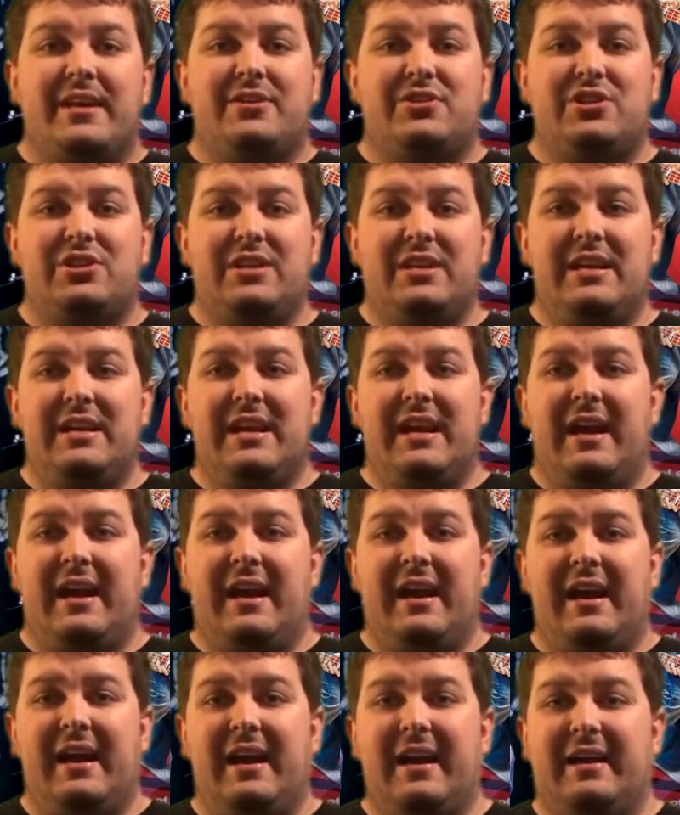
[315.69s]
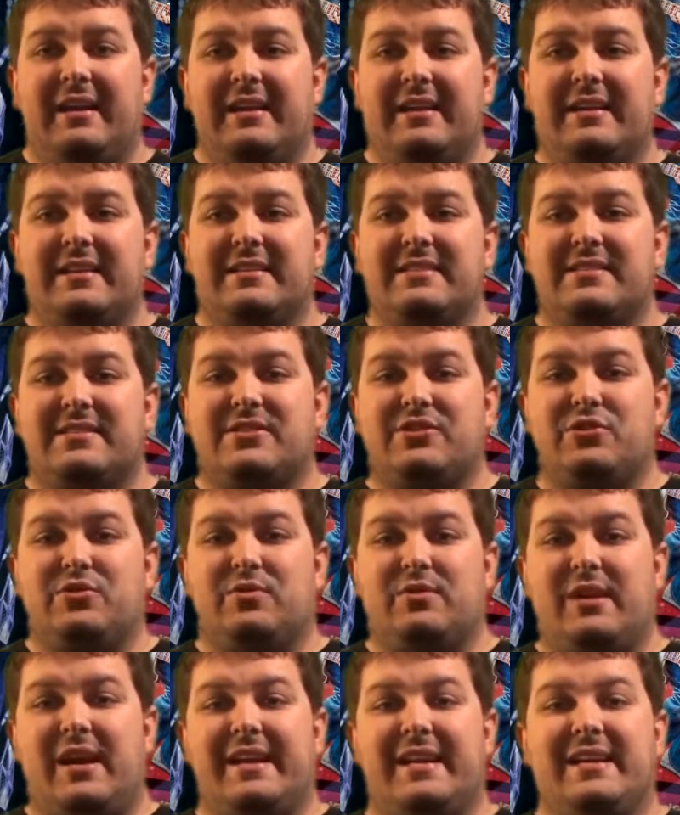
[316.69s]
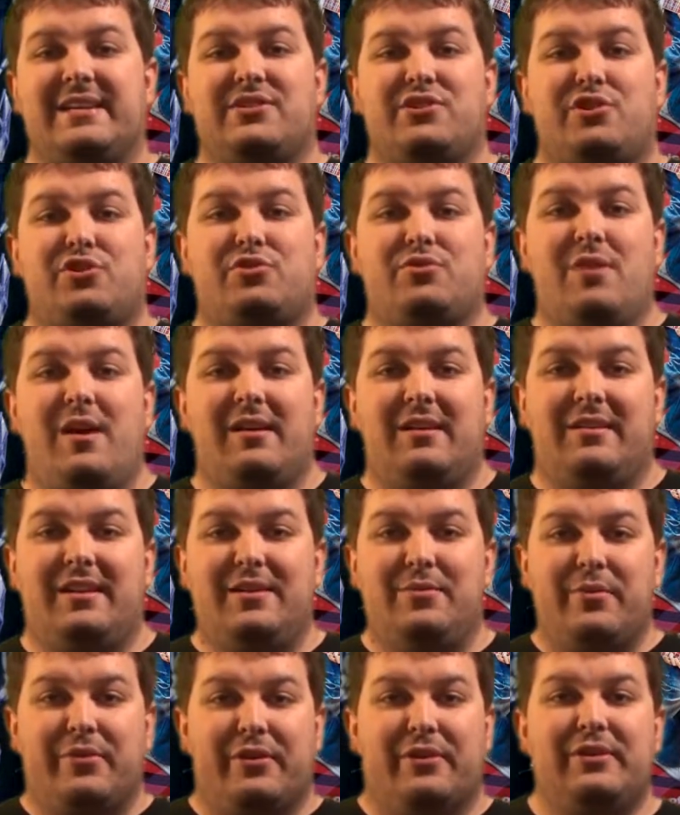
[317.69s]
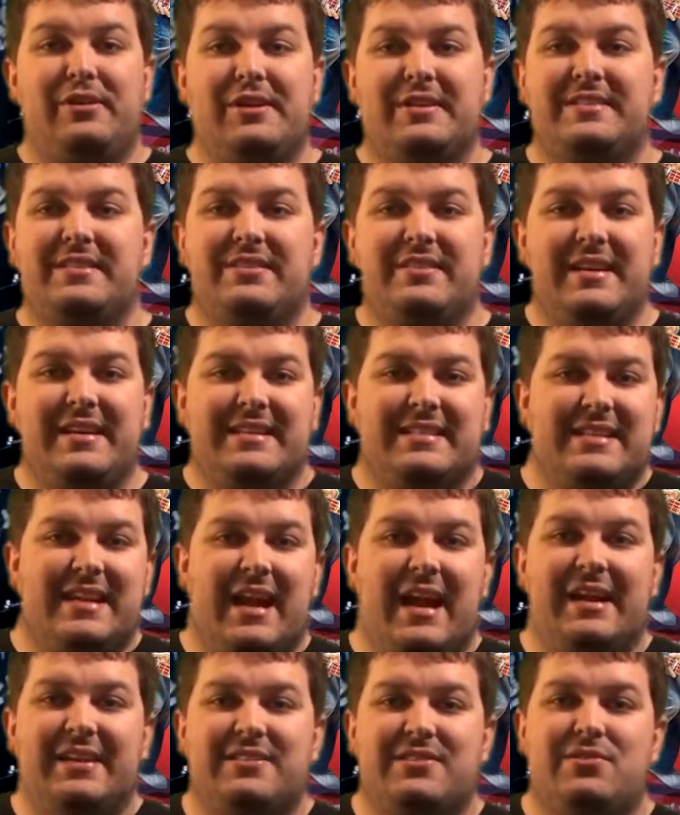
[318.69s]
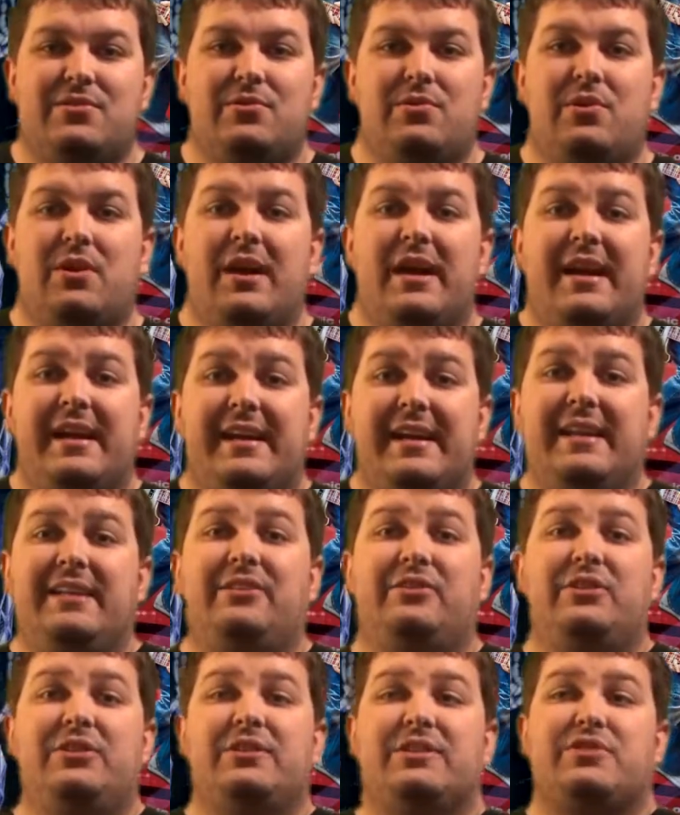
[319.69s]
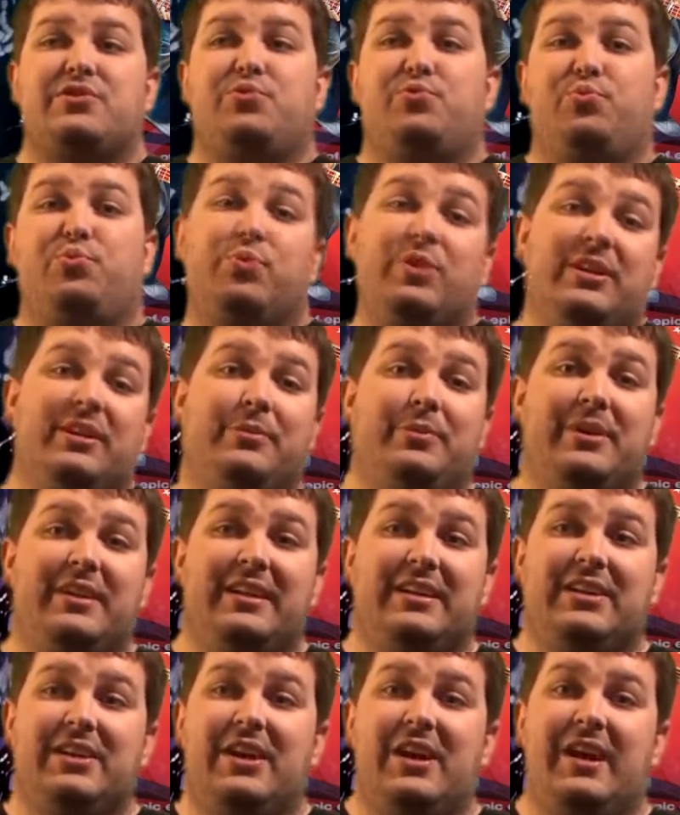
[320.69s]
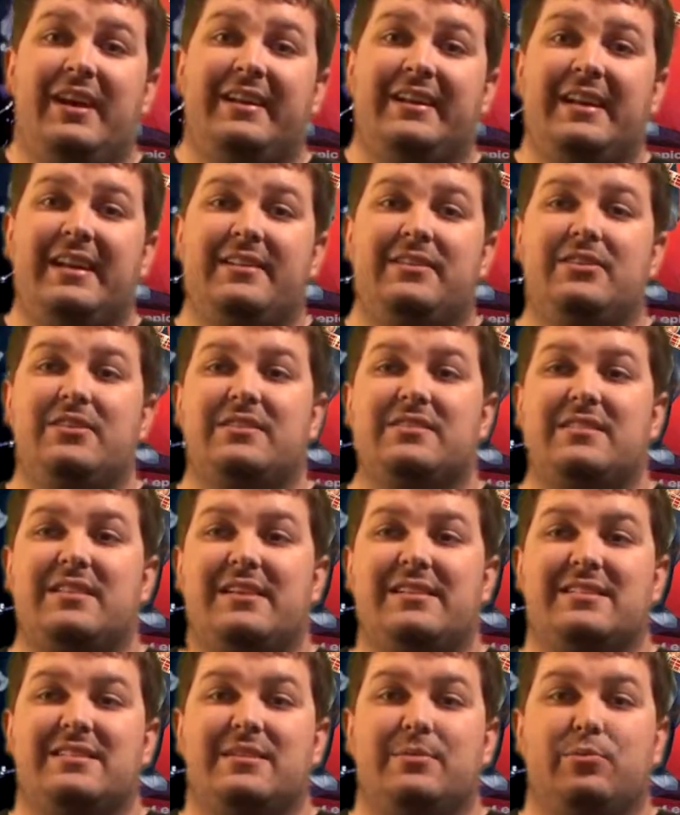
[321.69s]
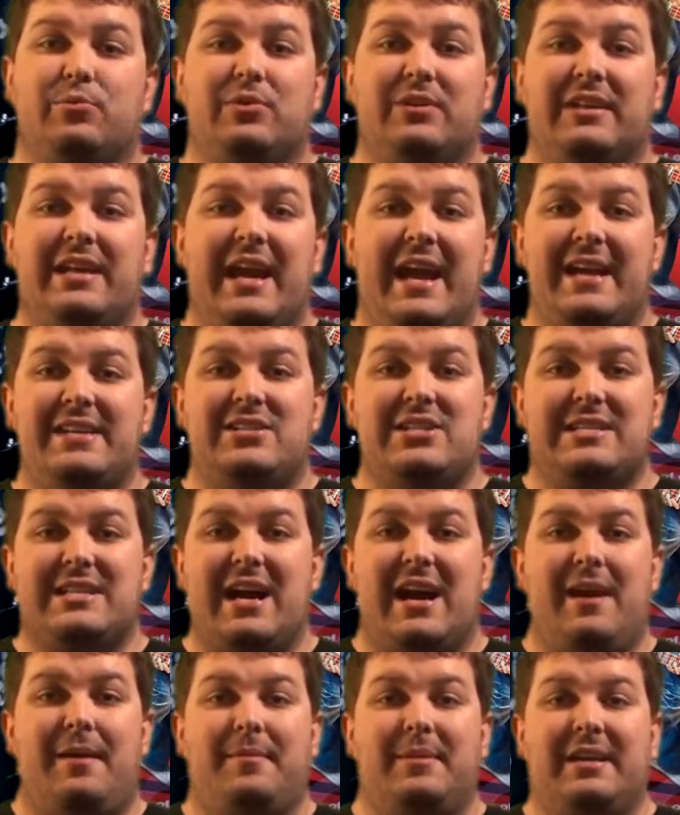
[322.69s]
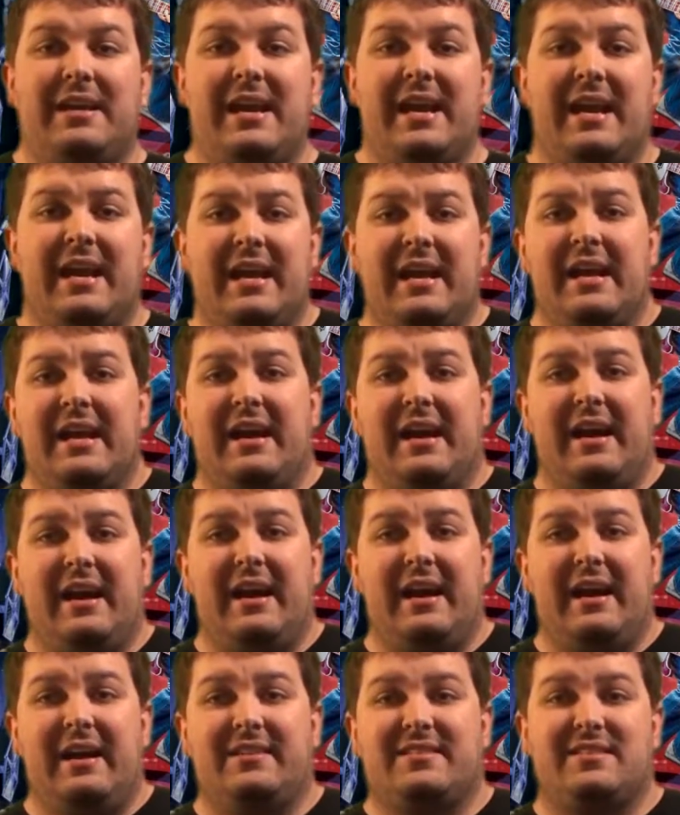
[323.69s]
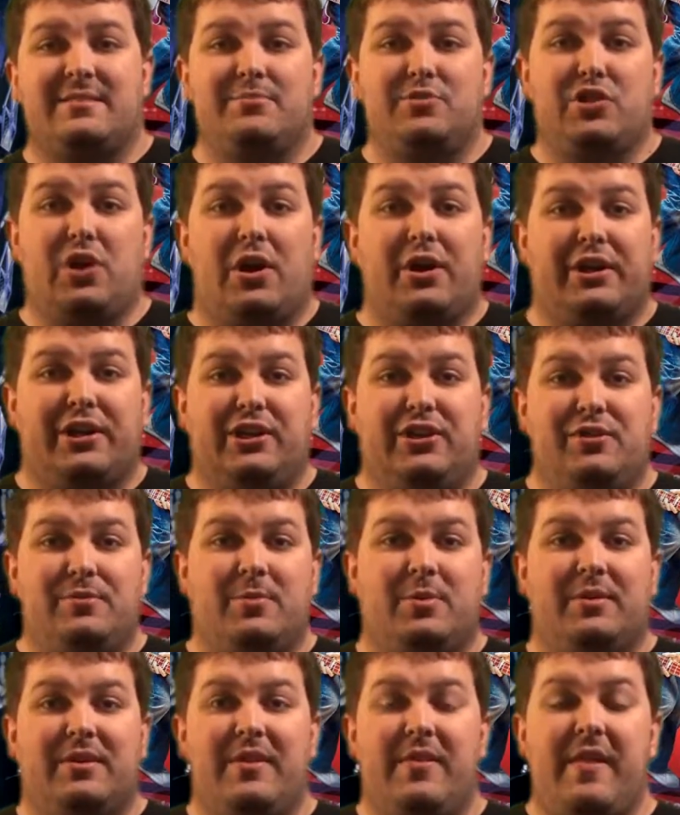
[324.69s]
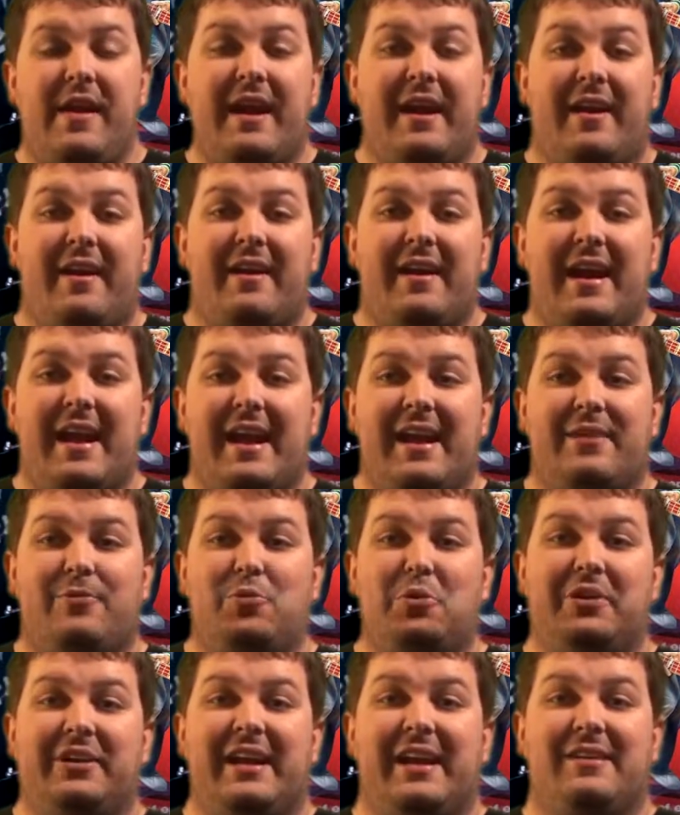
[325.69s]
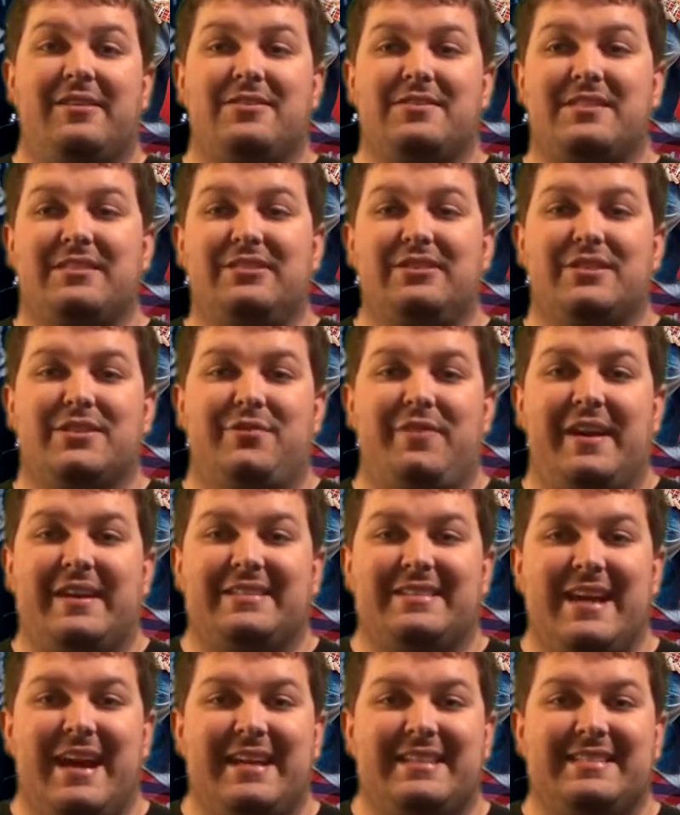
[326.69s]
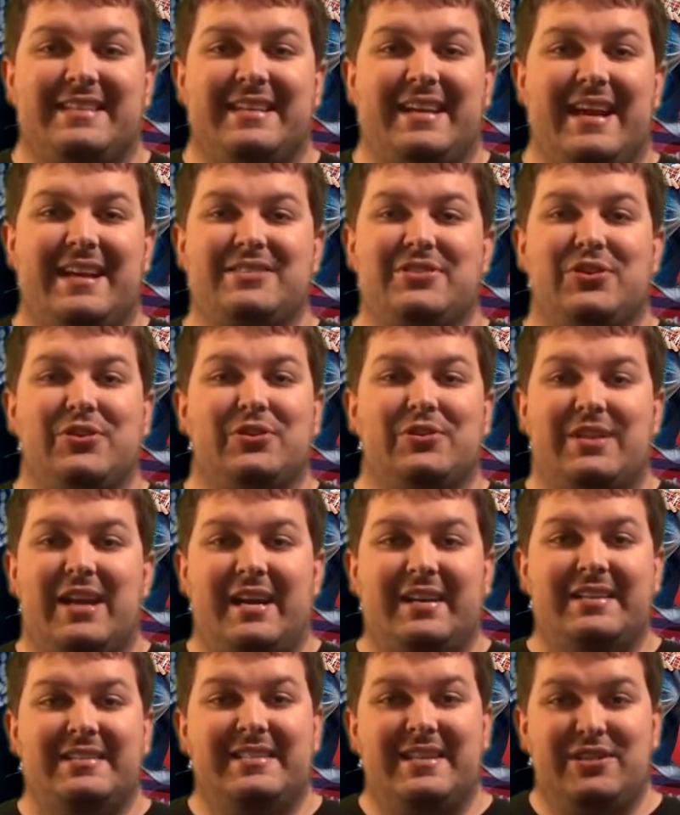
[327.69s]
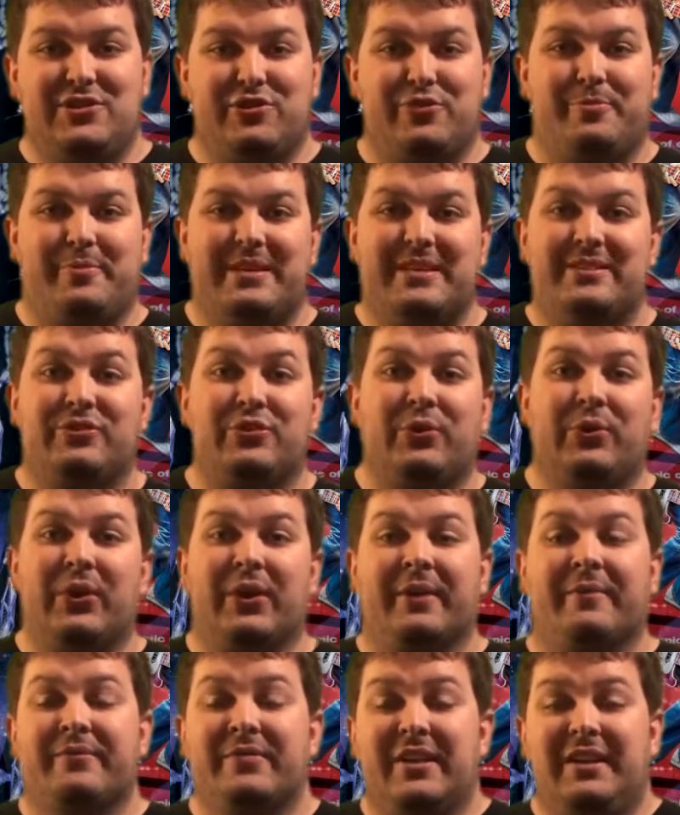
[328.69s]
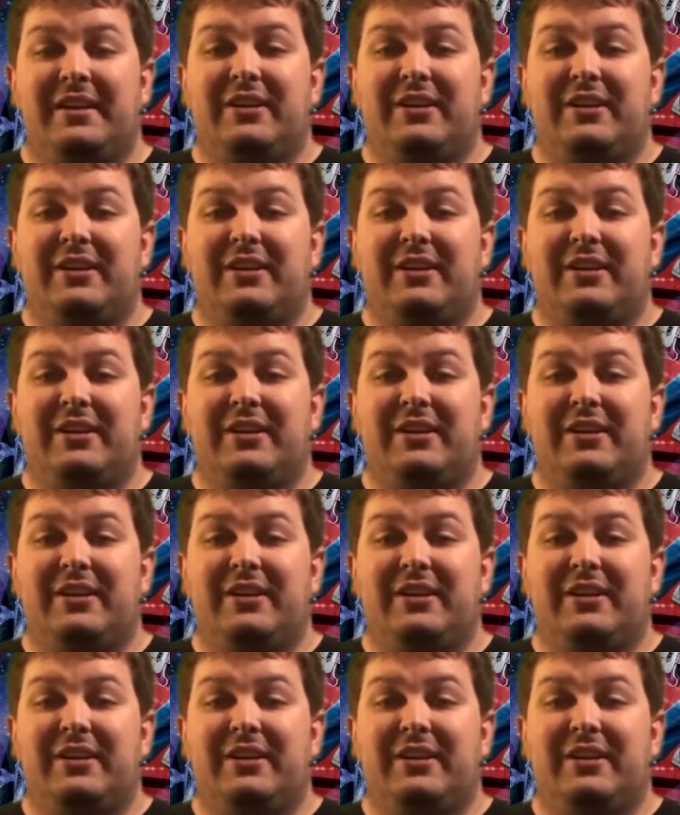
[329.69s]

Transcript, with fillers: She uh, is, I guess, struggling with her looks and things in high school. It looks really, really good. It looks like some really edgy comedy, uh, some dark humor in there, and Woody Harrelson looks fantastic as her kind of teacher mentor.